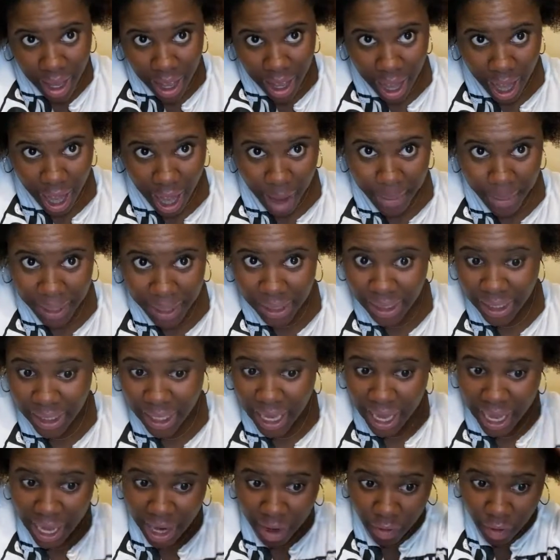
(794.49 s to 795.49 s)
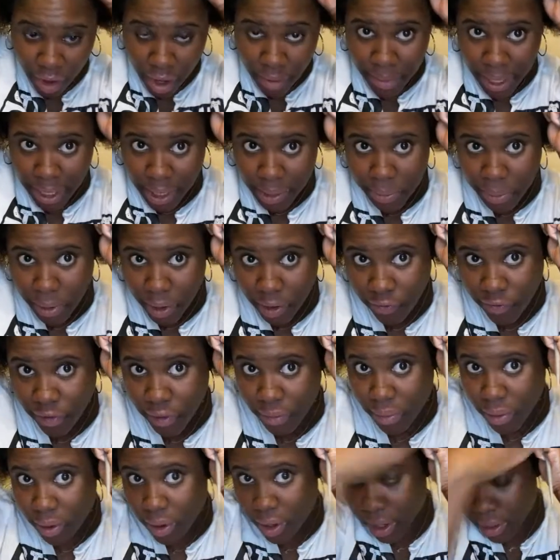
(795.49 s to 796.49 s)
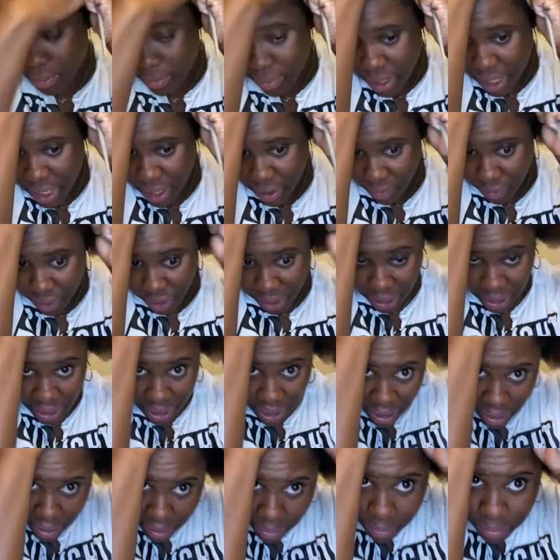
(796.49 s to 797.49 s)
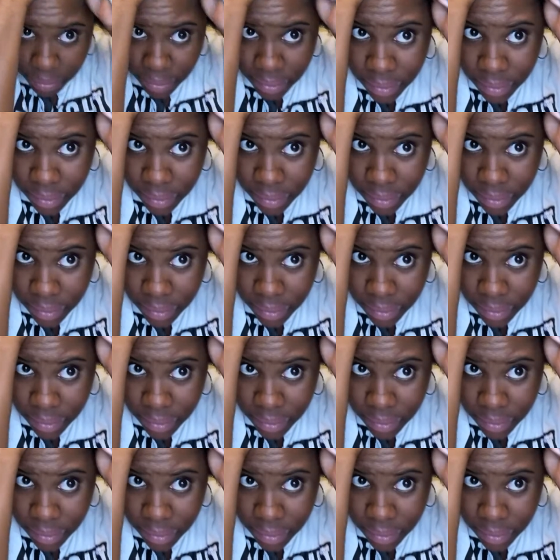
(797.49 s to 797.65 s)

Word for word: I was about to say I ain't worried about a perfect part, but I really am.